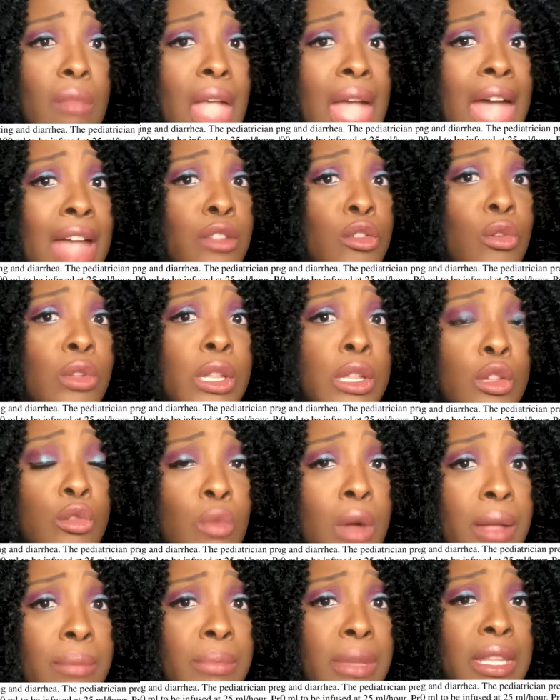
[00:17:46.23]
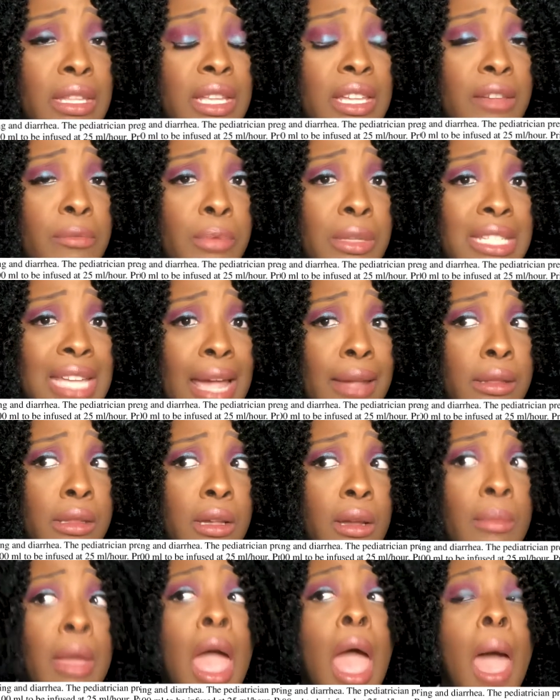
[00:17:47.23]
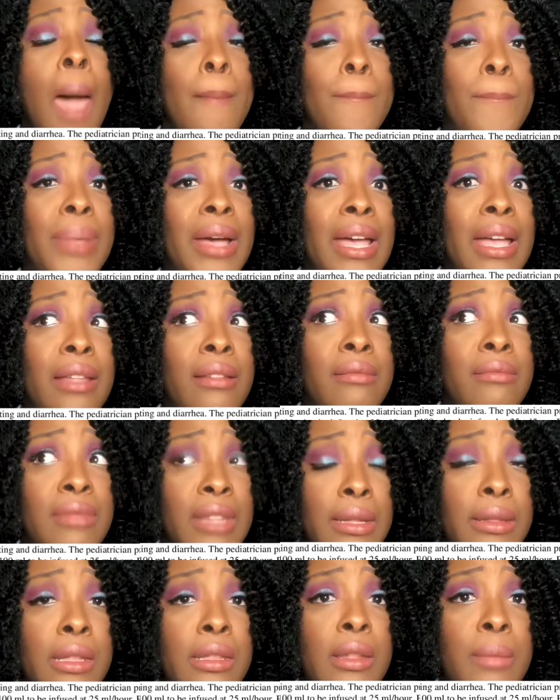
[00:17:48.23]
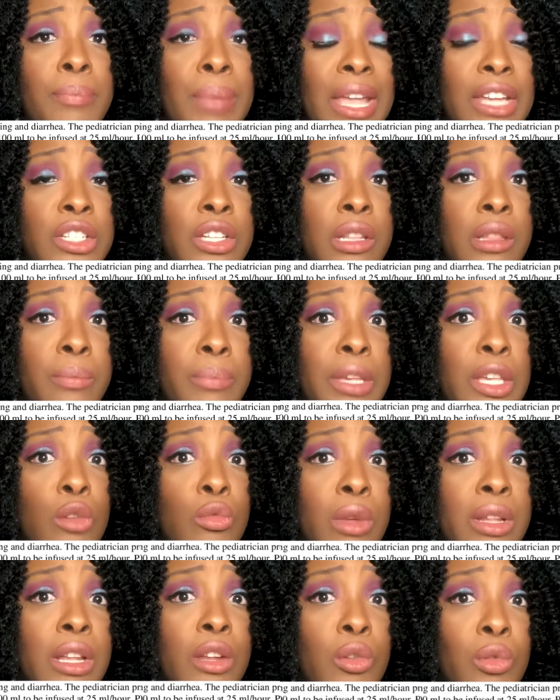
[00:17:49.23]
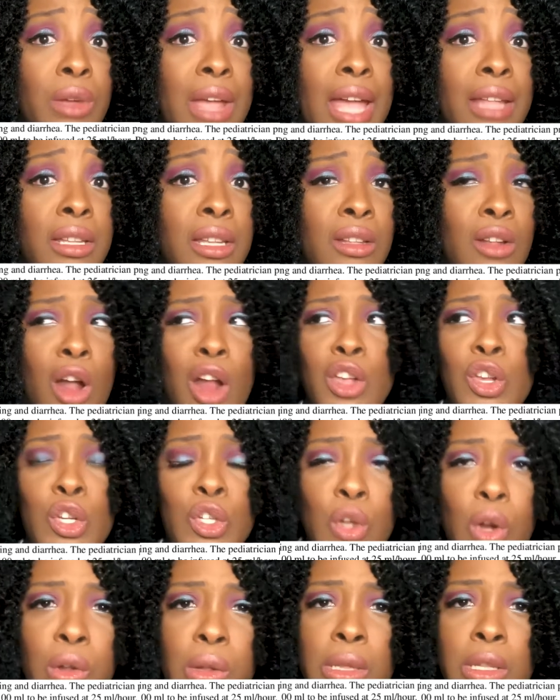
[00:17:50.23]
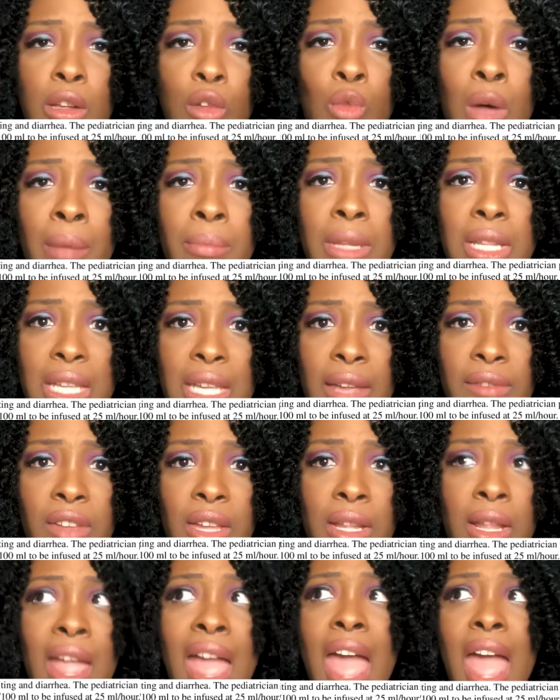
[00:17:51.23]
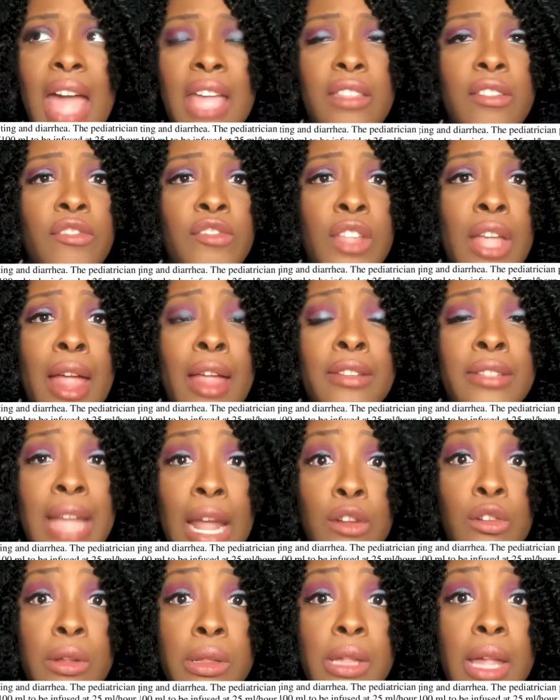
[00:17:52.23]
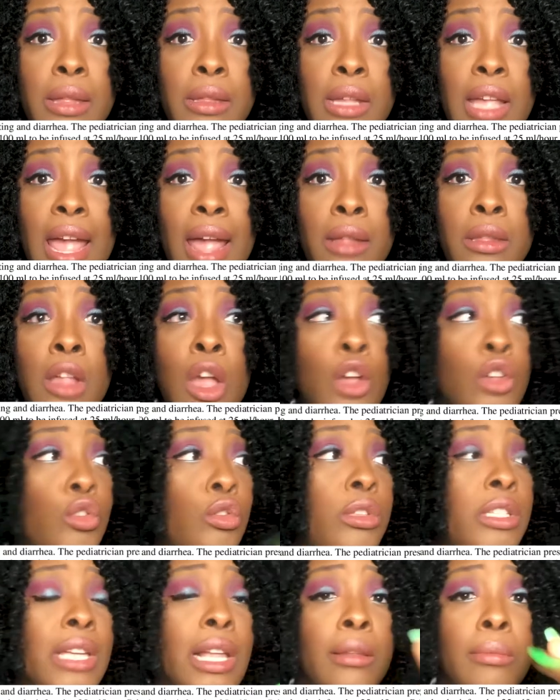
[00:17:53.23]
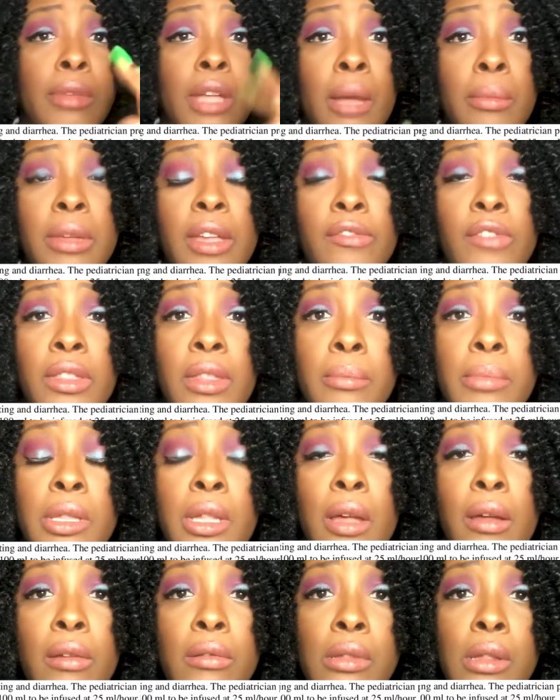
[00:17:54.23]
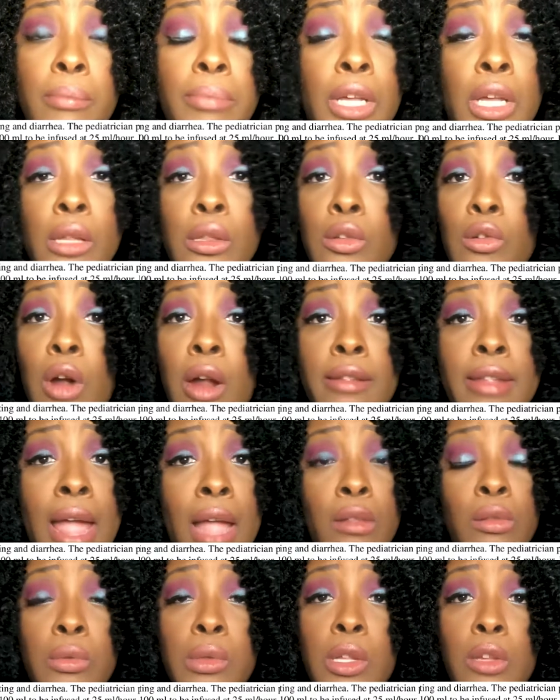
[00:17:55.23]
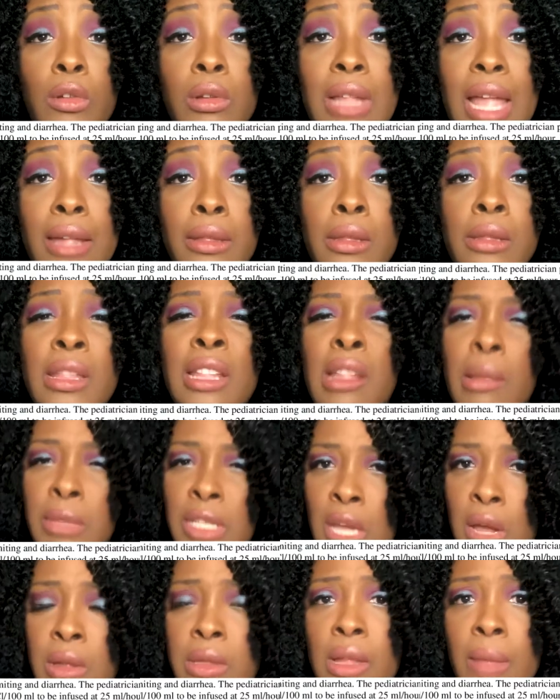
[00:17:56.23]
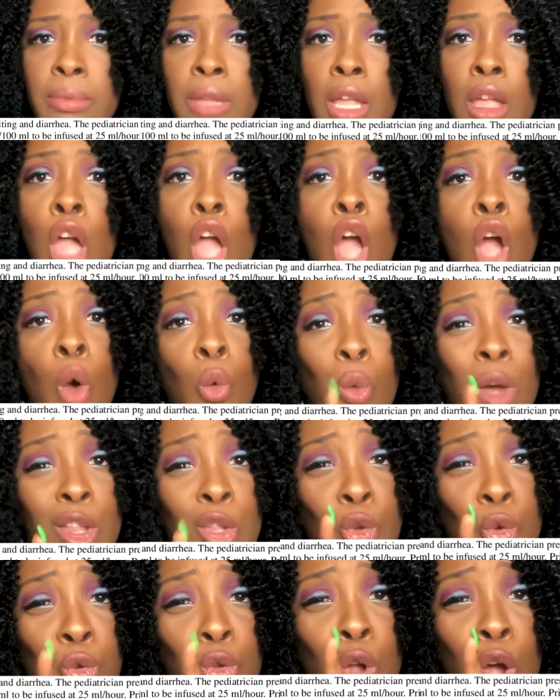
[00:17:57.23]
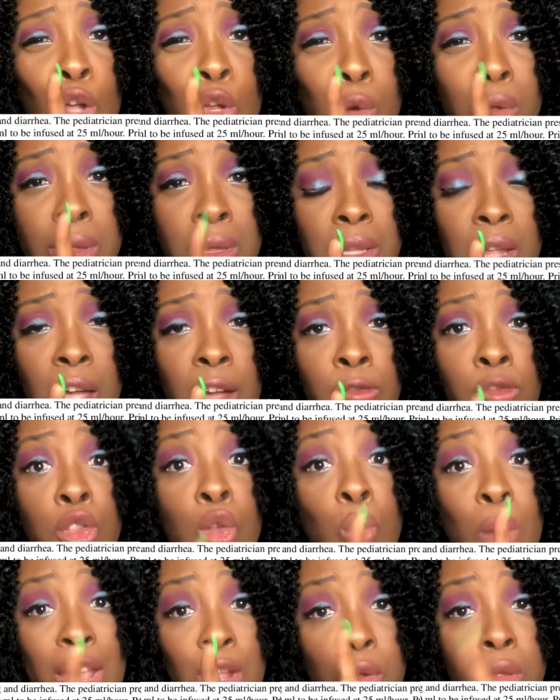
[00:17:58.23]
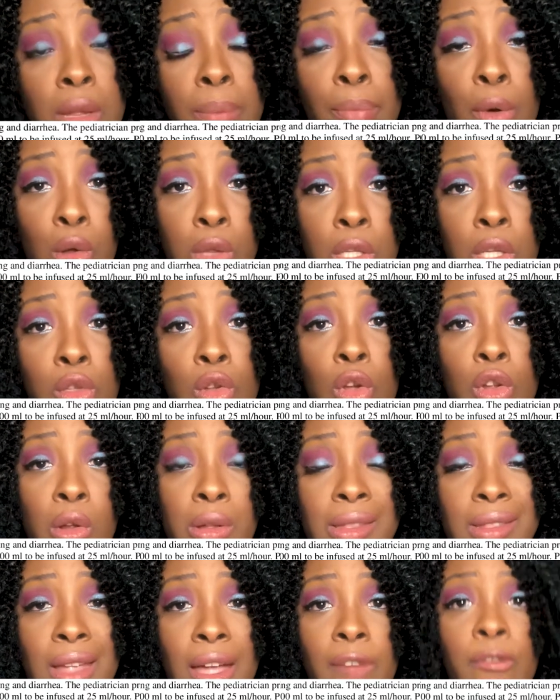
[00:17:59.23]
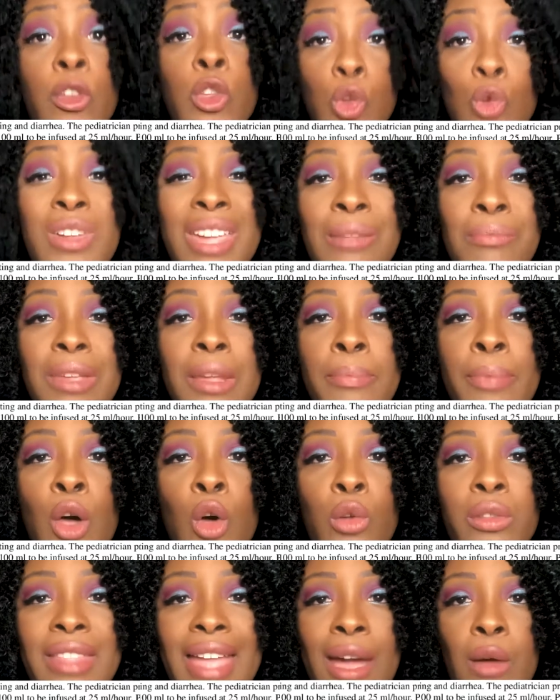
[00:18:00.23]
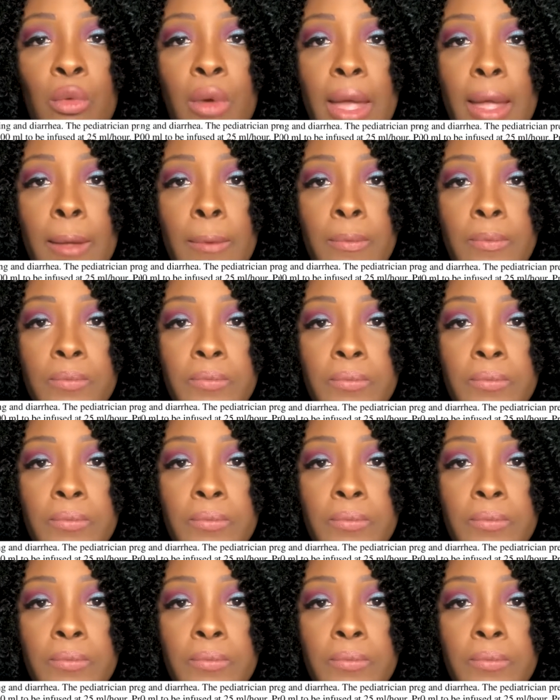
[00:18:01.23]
I notice you want me to give potassium, but this is the patient's BUN and creatinine. Are you sure you still want me to give it? And if that doctor says yes, you tell them come give it themselves because you are not losing your license. And let me tell you something. When you know your stuff the way you're supposed to know your stuff, you can be bold that way.